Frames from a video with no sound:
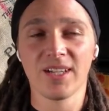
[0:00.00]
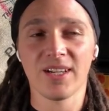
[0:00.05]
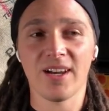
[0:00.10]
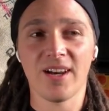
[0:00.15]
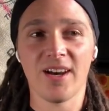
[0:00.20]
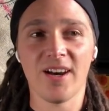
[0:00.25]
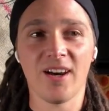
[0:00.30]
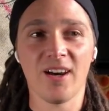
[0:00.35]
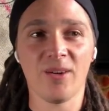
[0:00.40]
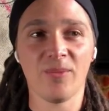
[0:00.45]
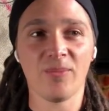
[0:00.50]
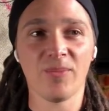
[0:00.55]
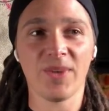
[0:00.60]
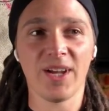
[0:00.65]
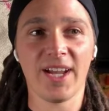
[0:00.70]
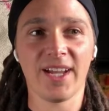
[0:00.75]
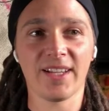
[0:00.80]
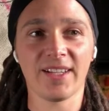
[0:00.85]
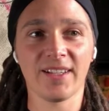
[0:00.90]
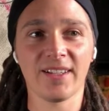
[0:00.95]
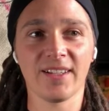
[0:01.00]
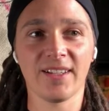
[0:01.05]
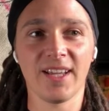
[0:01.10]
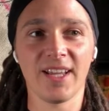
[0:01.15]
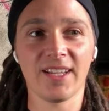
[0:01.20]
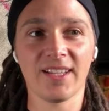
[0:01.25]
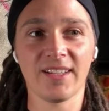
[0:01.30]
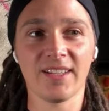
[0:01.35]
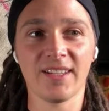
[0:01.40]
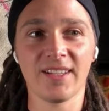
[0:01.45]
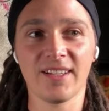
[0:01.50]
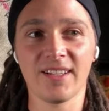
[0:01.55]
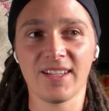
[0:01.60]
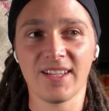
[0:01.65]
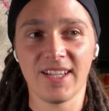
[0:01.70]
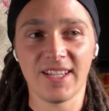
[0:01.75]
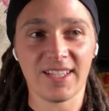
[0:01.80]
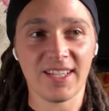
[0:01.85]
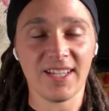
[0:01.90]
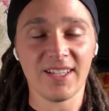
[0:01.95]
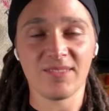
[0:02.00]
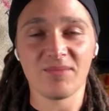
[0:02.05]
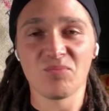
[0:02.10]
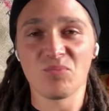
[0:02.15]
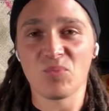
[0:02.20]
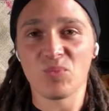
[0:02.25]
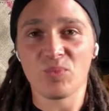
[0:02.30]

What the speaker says: and again,